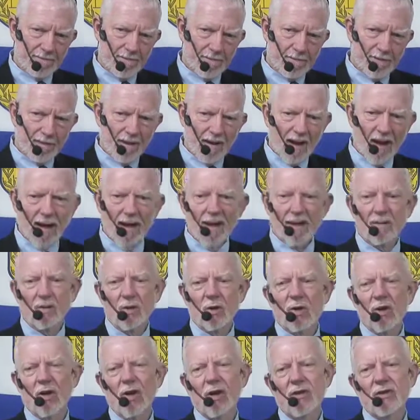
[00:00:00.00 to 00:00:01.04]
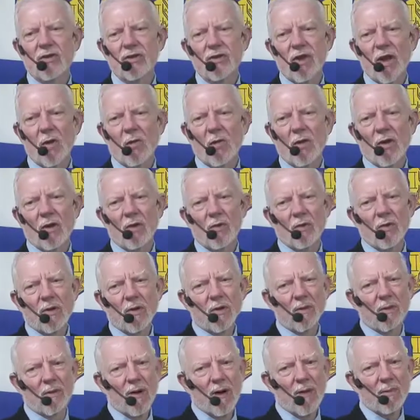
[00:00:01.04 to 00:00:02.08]
I never could understand why the re
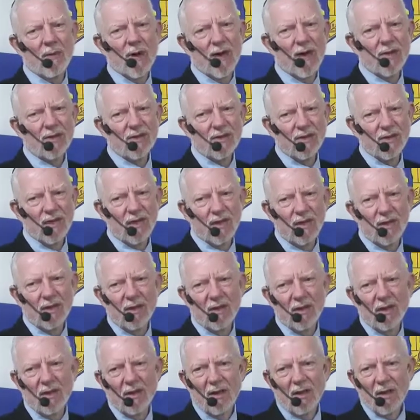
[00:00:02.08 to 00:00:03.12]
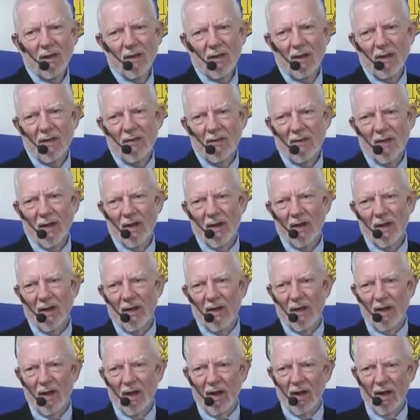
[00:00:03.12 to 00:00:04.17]
rabbi said that
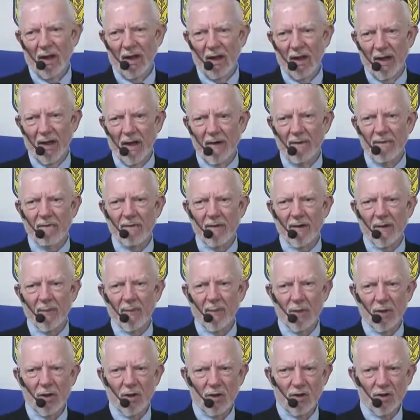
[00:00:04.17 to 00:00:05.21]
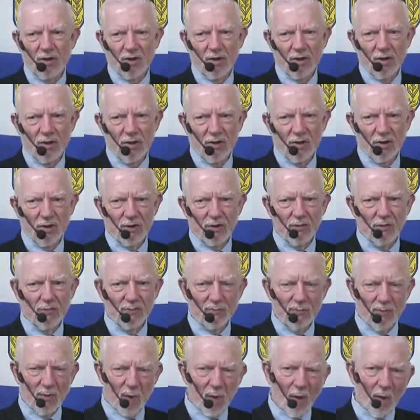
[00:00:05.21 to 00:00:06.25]
uh, every person who is
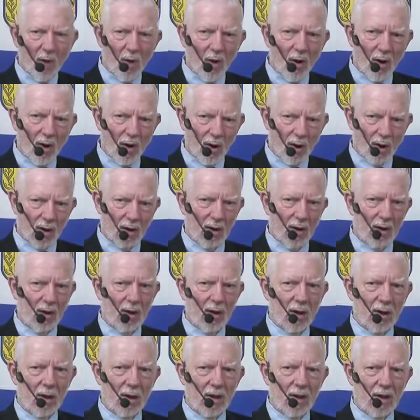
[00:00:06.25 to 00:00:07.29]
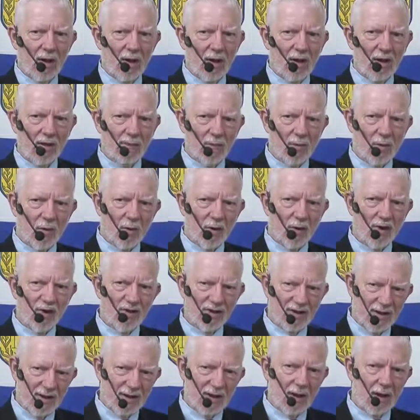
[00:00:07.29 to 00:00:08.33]
born is born in
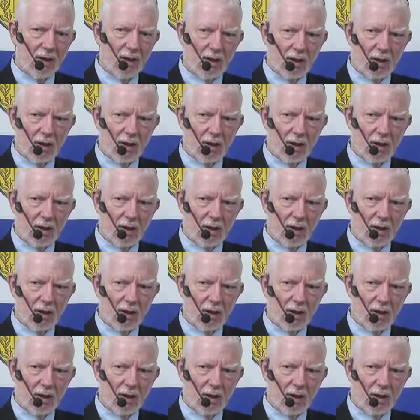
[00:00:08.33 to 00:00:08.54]
sin.